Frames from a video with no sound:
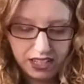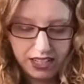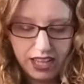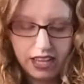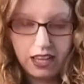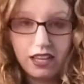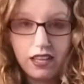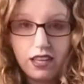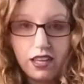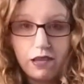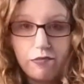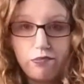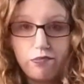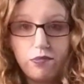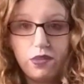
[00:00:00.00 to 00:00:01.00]
like
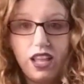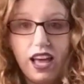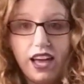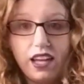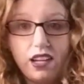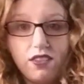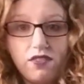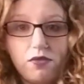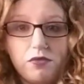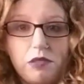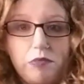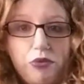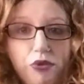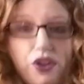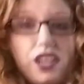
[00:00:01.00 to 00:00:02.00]
line from
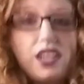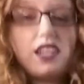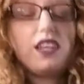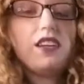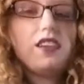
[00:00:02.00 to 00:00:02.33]
the print.